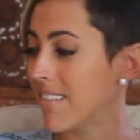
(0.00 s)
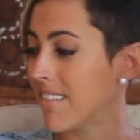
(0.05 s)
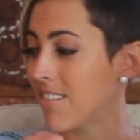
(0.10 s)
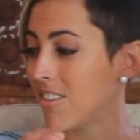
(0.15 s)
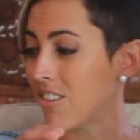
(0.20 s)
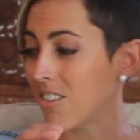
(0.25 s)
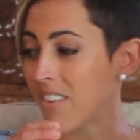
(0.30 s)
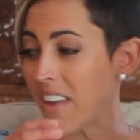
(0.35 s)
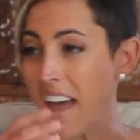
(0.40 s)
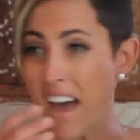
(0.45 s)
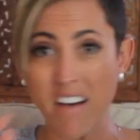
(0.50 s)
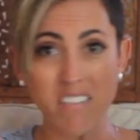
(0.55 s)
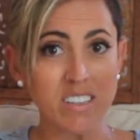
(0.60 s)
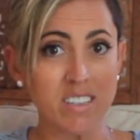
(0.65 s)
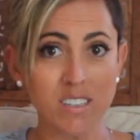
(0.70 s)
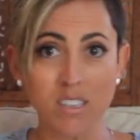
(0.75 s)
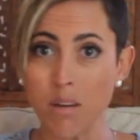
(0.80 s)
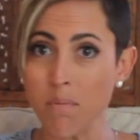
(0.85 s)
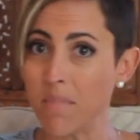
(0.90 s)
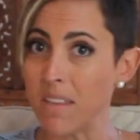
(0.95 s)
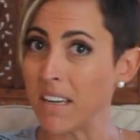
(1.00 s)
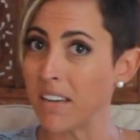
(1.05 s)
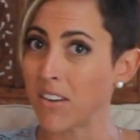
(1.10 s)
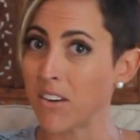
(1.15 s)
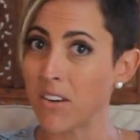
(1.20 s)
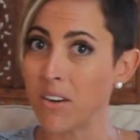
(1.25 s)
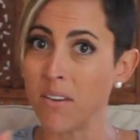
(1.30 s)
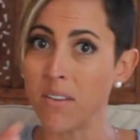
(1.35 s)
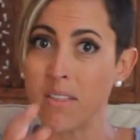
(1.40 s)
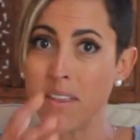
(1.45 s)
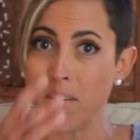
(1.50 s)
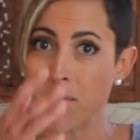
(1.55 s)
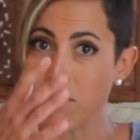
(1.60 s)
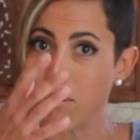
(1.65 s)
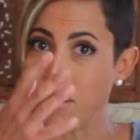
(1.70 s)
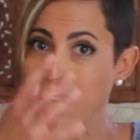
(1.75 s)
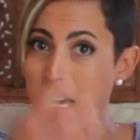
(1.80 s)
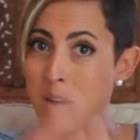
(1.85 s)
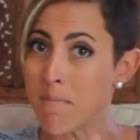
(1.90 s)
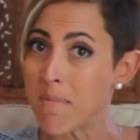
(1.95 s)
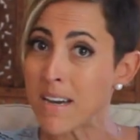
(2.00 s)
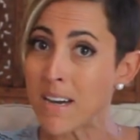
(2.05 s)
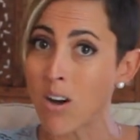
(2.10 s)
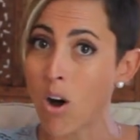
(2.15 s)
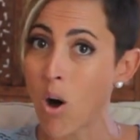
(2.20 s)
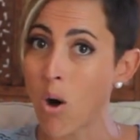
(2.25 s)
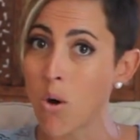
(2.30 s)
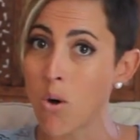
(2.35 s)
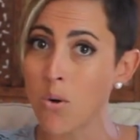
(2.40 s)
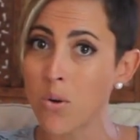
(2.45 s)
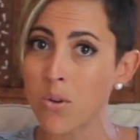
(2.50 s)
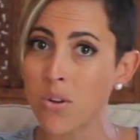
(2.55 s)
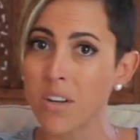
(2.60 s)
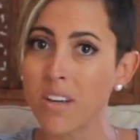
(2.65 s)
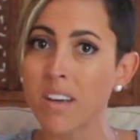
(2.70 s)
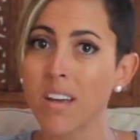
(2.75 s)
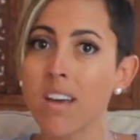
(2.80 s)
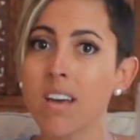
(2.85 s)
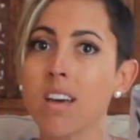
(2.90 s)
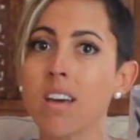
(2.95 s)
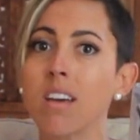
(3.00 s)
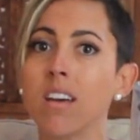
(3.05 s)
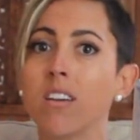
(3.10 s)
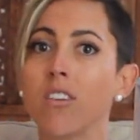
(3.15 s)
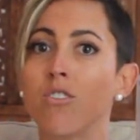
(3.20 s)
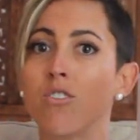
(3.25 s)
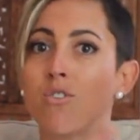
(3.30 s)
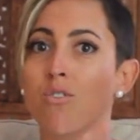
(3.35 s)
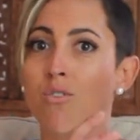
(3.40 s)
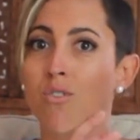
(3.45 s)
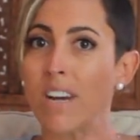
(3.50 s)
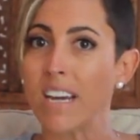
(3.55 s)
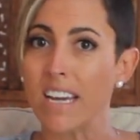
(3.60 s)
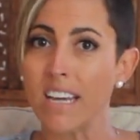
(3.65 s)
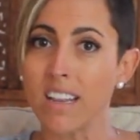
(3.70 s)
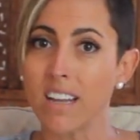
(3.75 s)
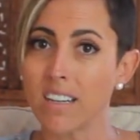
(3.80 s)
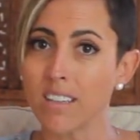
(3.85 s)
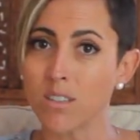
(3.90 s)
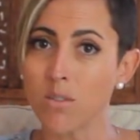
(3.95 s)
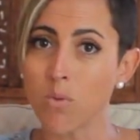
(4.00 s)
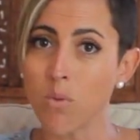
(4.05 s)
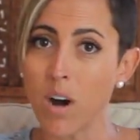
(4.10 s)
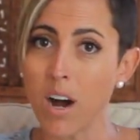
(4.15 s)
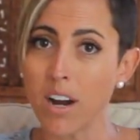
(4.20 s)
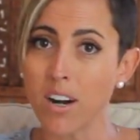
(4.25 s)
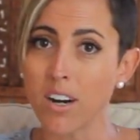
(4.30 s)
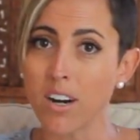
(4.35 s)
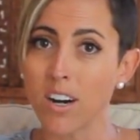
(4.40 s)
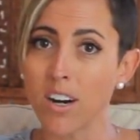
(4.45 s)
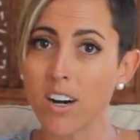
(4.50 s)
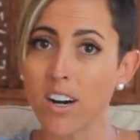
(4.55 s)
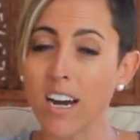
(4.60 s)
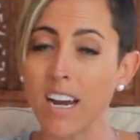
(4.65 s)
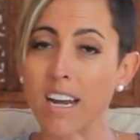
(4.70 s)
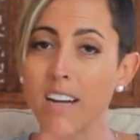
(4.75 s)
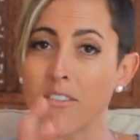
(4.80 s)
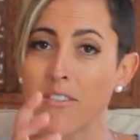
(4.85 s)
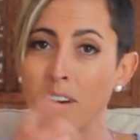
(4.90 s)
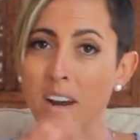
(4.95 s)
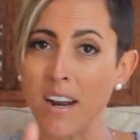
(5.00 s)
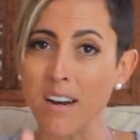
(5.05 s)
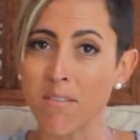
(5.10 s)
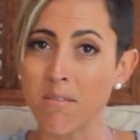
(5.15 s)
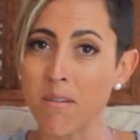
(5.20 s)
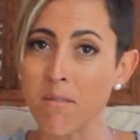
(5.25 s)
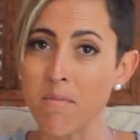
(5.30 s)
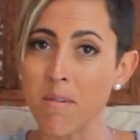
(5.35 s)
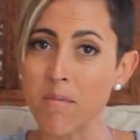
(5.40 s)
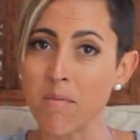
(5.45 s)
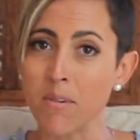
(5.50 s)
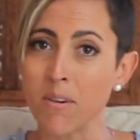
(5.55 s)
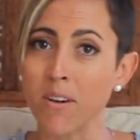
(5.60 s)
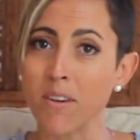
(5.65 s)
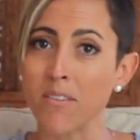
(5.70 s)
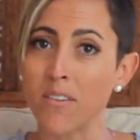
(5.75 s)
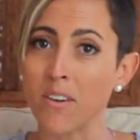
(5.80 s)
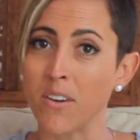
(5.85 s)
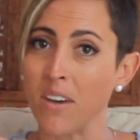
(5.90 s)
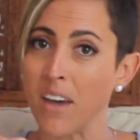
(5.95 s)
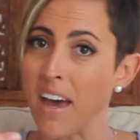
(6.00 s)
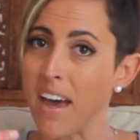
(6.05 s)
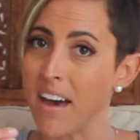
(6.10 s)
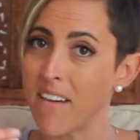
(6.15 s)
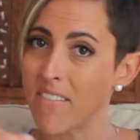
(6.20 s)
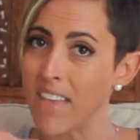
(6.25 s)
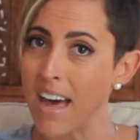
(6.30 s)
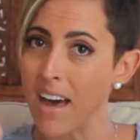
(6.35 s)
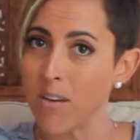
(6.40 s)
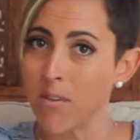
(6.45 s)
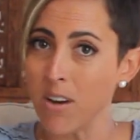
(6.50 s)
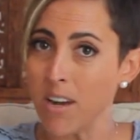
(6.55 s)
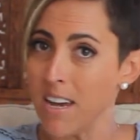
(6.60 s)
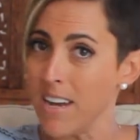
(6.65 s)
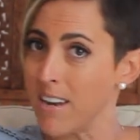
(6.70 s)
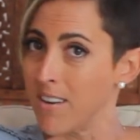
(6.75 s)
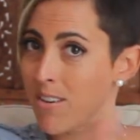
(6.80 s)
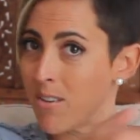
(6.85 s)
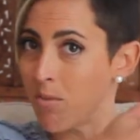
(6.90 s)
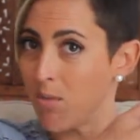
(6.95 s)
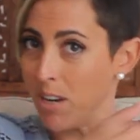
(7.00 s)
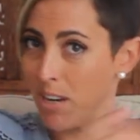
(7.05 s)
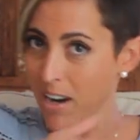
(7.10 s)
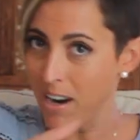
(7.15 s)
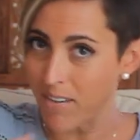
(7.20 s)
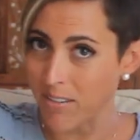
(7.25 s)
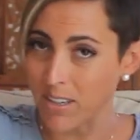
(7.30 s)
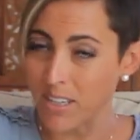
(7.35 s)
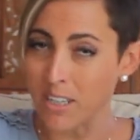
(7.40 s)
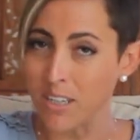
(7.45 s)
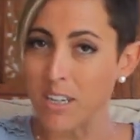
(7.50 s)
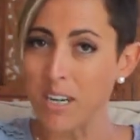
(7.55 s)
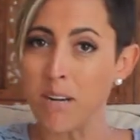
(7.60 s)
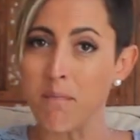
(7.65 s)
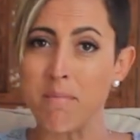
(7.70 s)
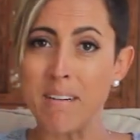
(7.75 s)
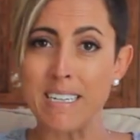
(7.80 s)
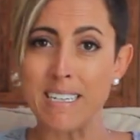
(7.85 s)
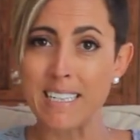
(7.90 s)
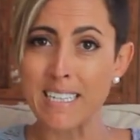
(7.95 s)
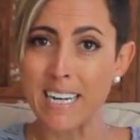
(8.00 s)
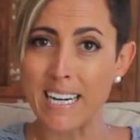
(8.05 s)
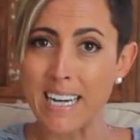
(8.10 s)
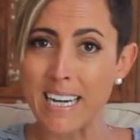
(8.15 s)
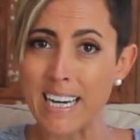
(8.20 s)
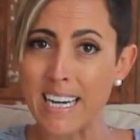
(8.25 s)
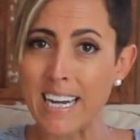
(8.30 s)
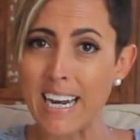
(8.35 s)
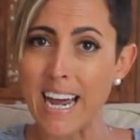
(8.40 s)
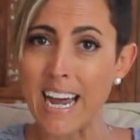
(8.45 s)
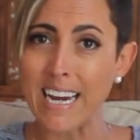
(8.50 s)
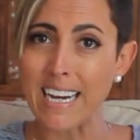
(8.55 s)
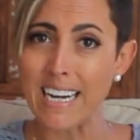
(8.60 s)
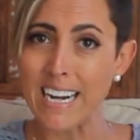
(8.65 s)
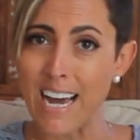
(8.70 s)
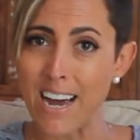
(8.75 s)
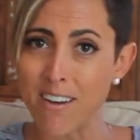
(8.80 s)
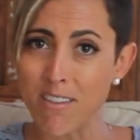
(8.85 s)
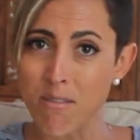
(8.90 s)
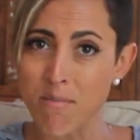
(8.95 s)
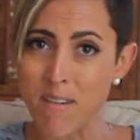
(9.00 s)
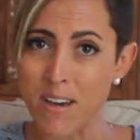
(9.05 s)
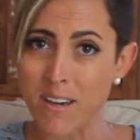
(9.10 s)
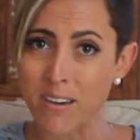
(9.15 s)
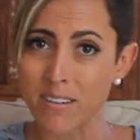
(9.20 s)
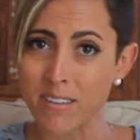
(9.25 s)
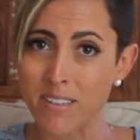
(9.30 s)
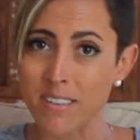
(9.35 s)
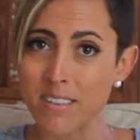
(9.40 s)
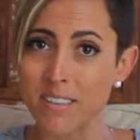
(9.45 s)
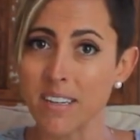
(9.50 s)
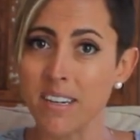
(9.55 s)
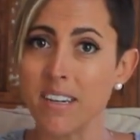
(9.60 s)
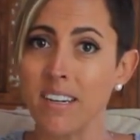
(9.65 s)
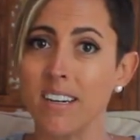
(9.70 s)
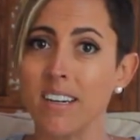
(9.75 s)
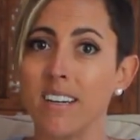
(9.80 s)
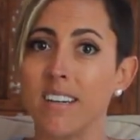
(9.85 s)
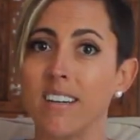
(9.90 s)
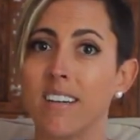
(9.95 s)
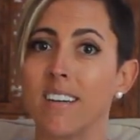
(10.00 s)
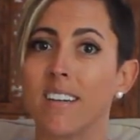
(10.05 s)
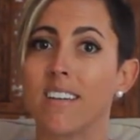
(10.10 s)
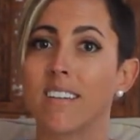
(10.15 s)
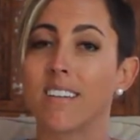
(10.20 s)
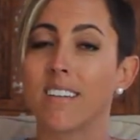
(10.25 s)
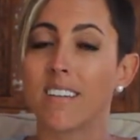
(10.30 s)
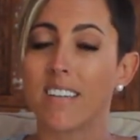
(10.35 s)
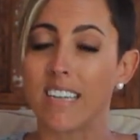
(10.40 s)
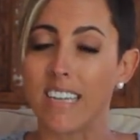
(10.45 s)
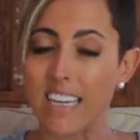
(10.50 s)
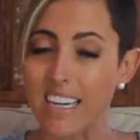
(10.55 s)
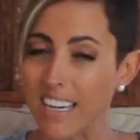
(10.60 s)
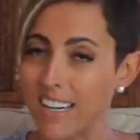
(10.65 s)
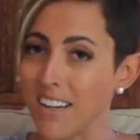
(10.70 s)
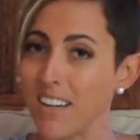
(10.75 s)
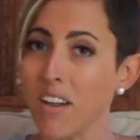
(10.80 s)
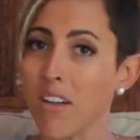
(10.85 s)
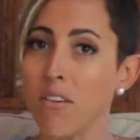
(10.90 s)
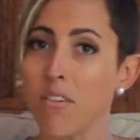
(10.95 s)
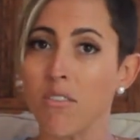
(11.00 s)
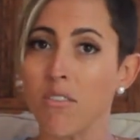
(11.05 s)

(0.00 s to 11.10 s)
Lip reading: just having something good that will keep it cold, drinking lots of water, and trying to remember, if you have that in wherever you're going to be sitting and hanging out the most, get